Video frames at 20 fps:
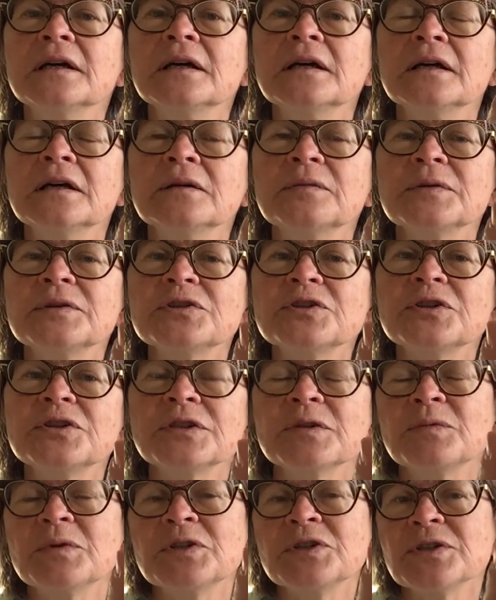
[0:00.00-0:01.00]
which
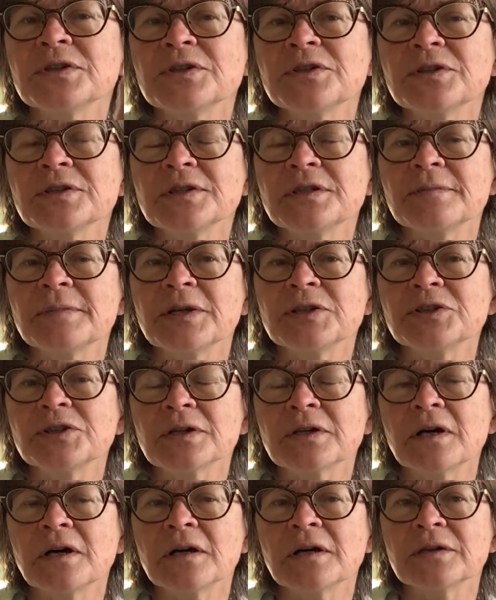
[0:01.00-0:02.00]
is just a bunch of
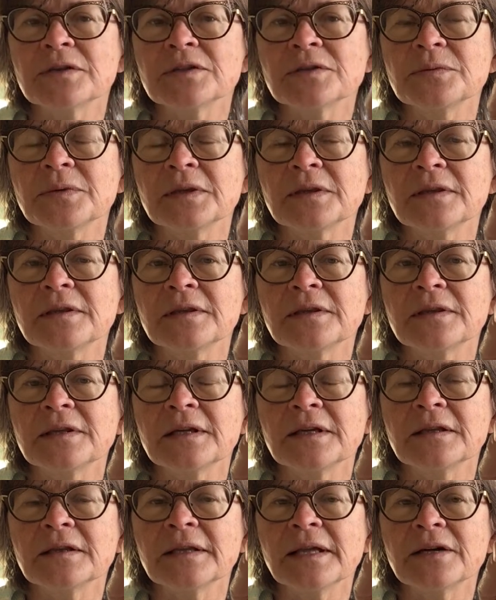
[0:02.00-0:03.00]
cards with
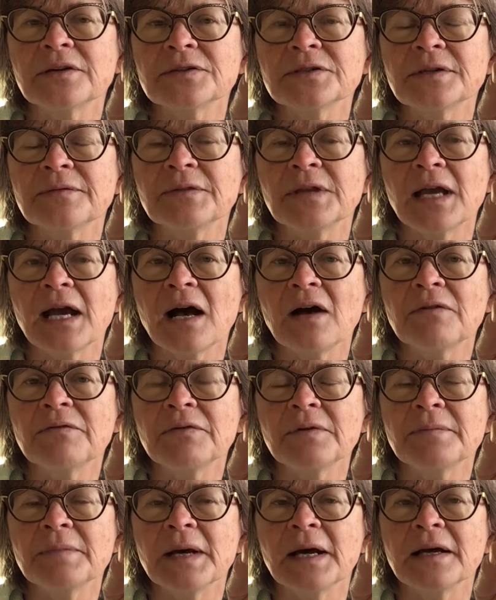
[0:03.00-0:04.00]
the letters of the
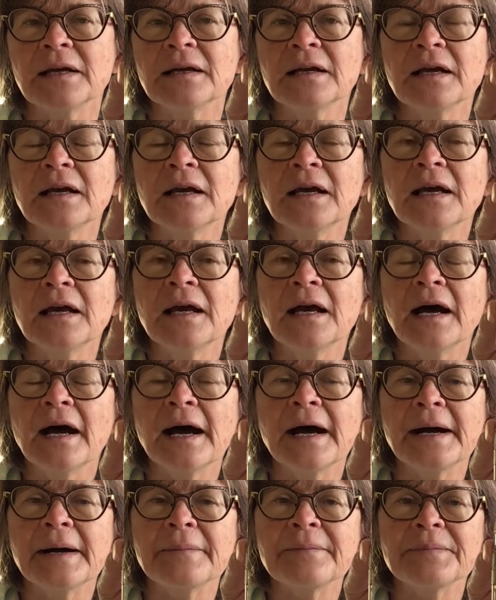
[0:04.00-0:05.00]
alphabet.
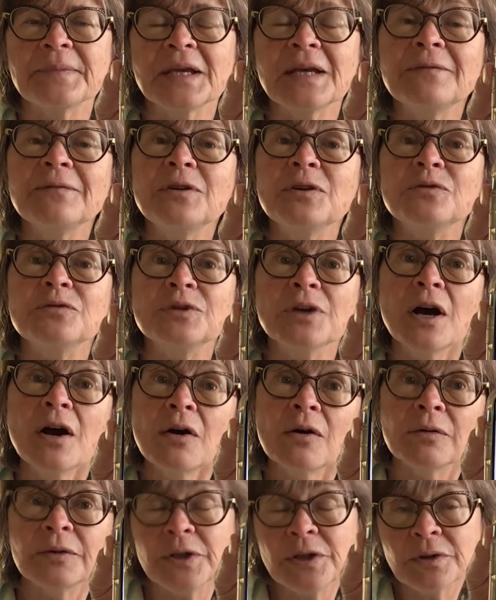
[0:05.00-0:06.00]
If you
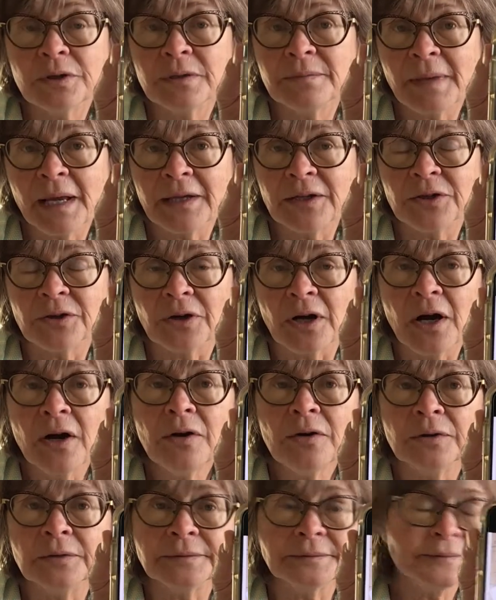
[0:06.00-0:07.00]
don't, you could make your
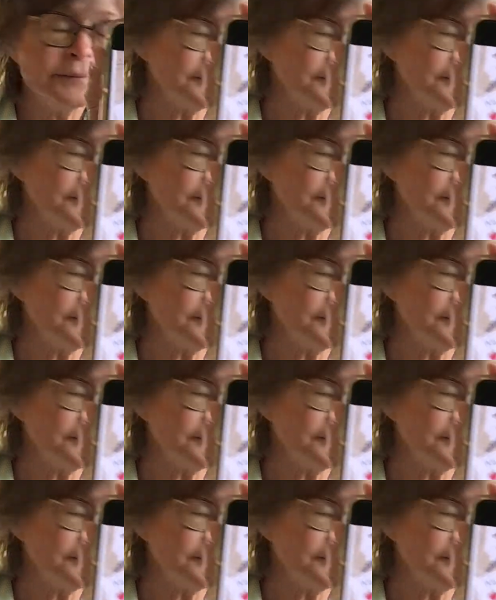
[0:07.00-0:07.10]
own.